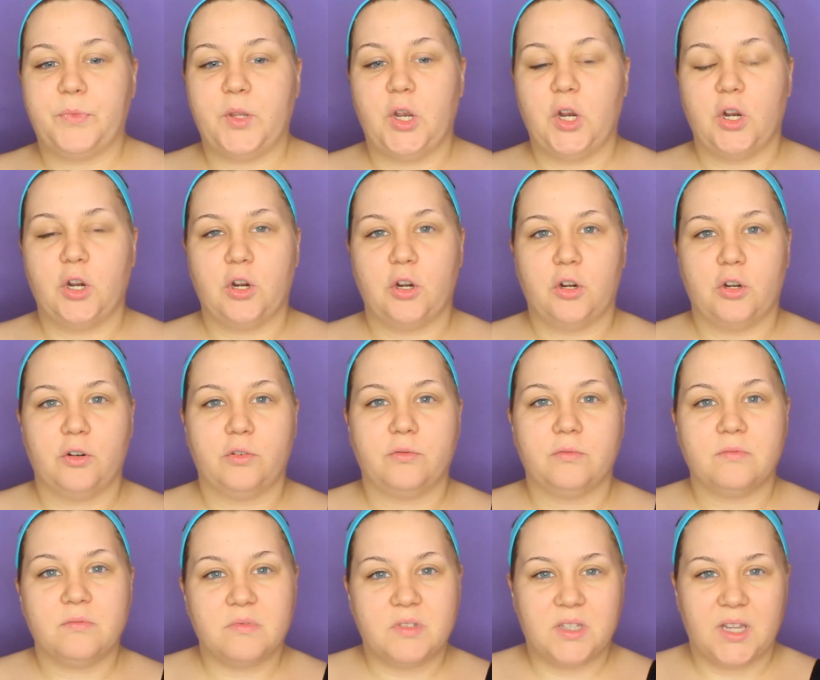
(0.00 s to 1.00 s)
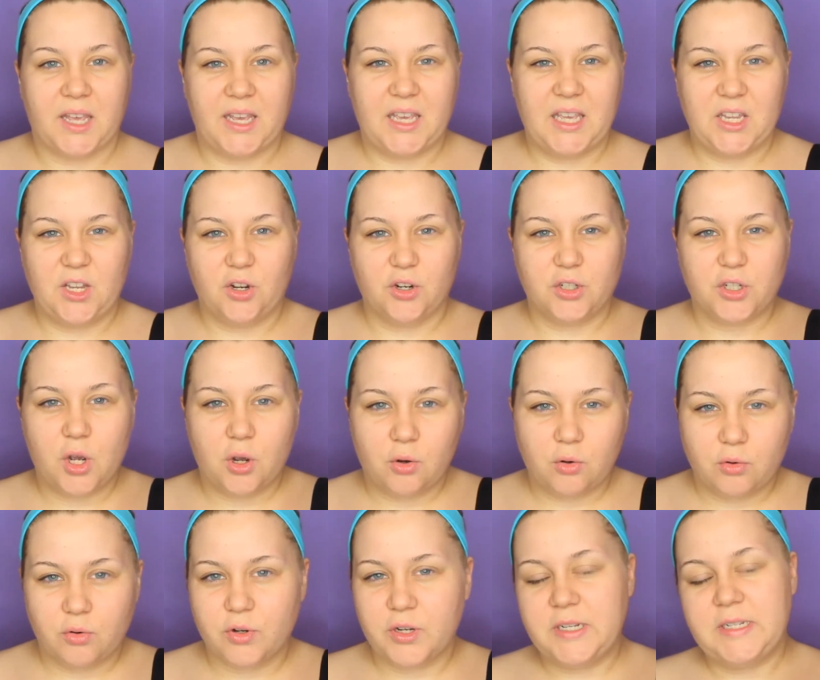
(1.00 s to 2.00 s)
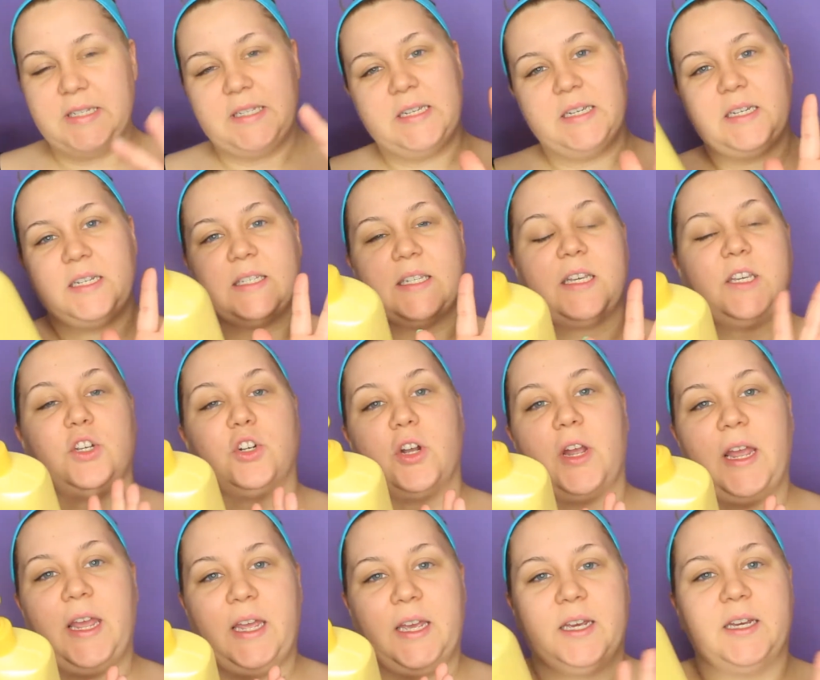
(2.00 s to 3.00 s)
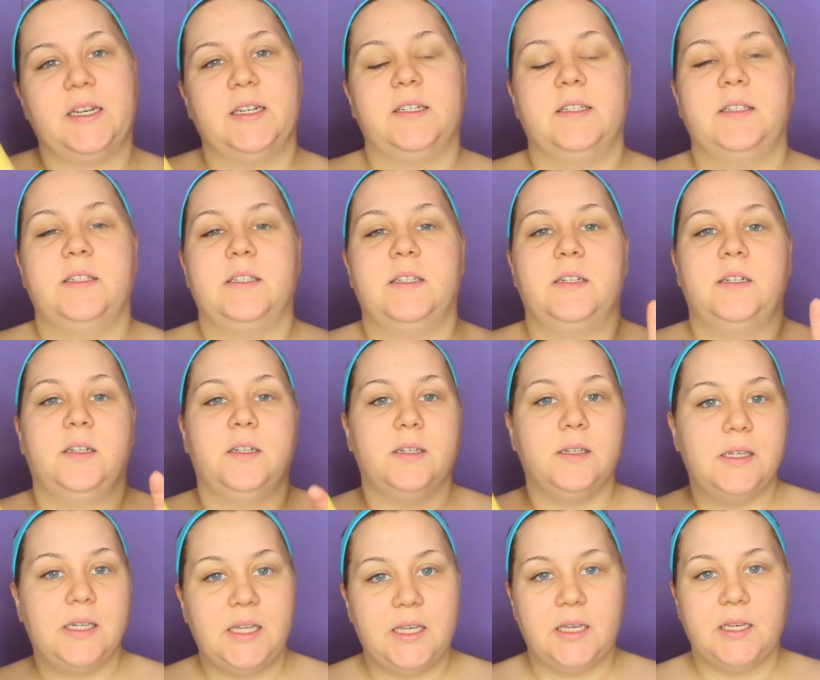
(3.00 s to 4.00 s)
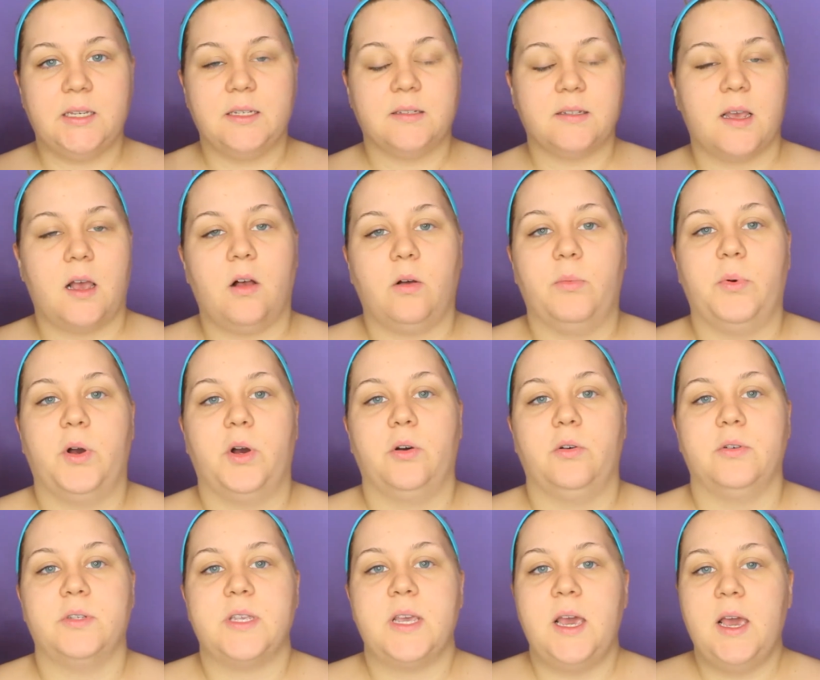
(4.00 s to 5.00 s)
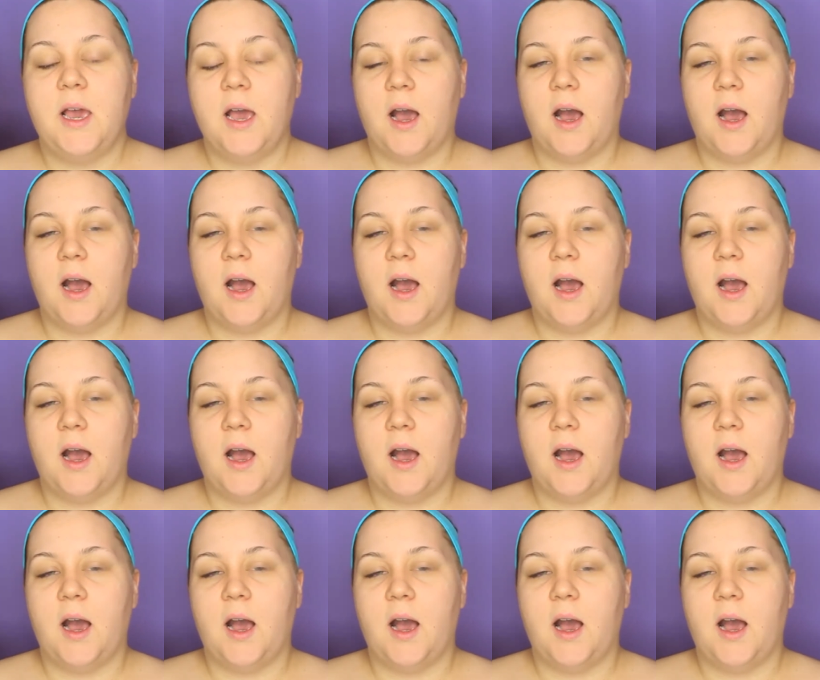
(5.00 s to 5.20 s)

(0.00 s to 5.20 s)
your like in your toe creases, like your hands, knees, elbows.